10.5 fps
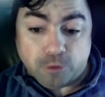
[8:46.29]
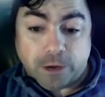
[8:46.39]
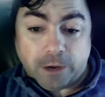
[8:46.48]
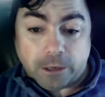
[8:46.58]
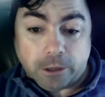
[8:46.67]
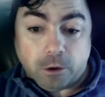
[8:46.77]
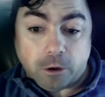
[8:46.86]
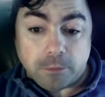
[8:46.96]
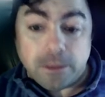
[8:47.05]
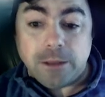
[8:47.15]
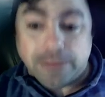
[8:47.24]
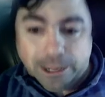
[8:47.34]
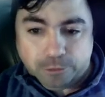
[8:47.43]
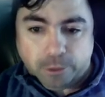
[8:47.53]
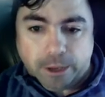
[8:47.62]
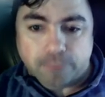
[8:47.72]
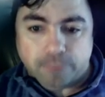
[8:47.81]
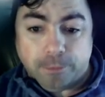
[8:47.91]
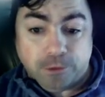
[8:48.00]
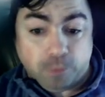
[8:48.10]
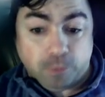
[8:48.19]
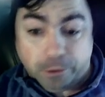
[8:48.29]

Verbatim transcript: If I click on them, that's what comes up as well.